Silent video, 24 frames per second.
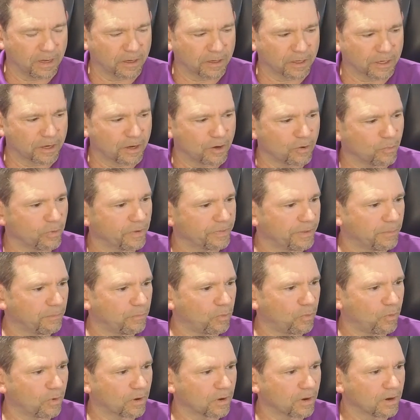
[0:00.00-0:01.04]
go with a
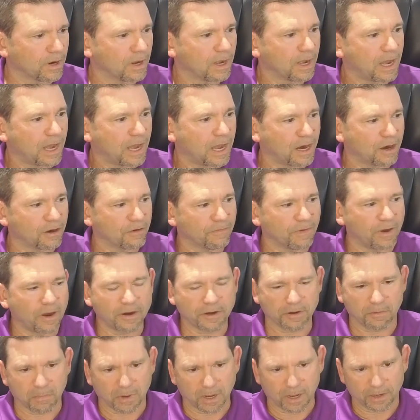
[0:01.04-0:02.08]
more higher
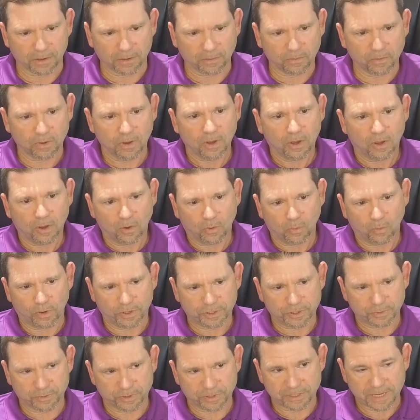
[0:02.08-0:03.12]
volume model,
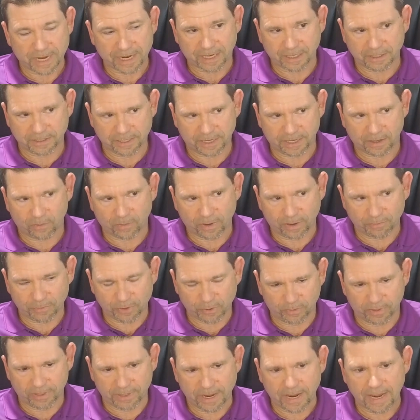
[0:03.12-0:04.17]
which was I could take what I'm
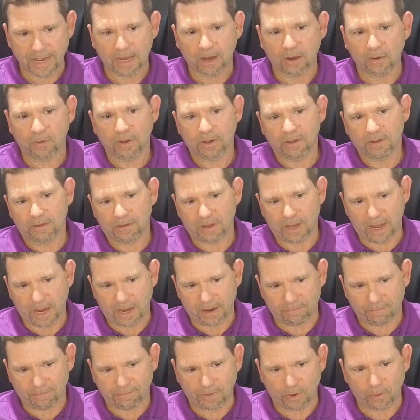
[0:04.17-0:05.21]
doing now
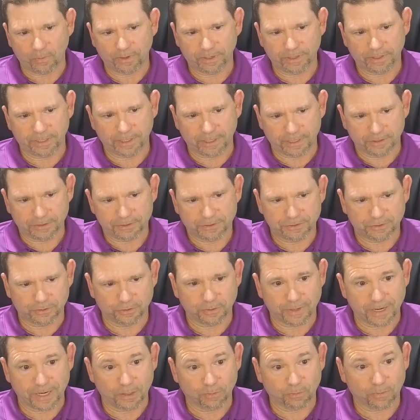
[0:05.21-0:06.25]
and fold it
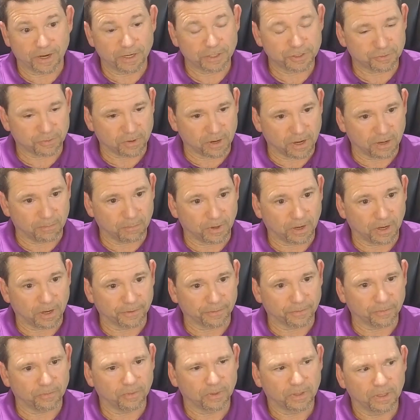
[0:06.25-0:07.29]
into a restaurant
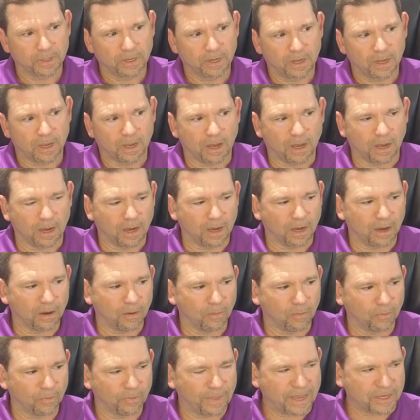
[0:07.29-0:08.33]
model.
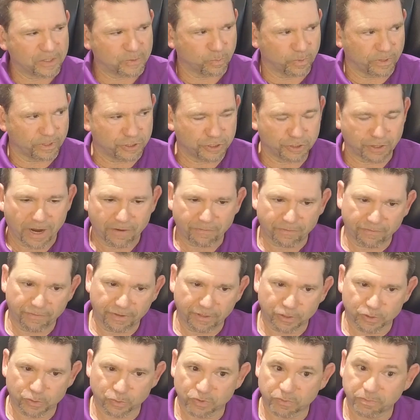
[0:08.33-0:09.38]
That's when Stratford
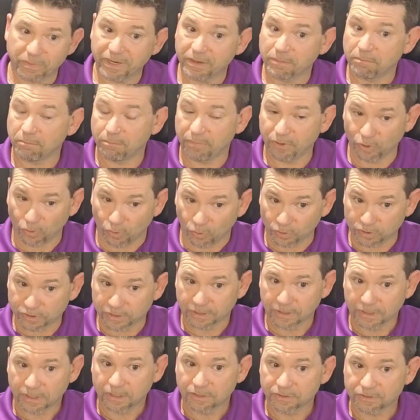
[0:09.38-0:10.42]
Village was being built.
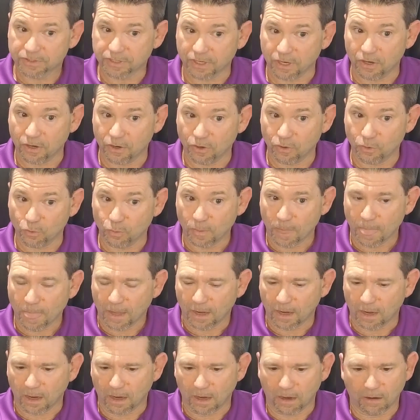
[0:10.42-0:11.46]
So
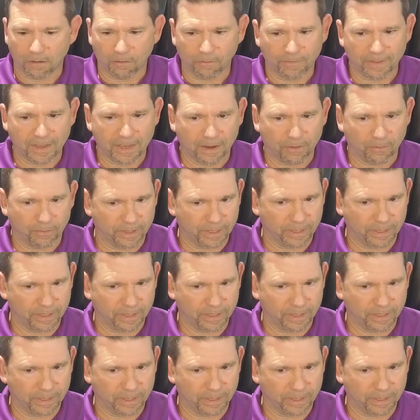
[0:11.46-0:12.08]
all that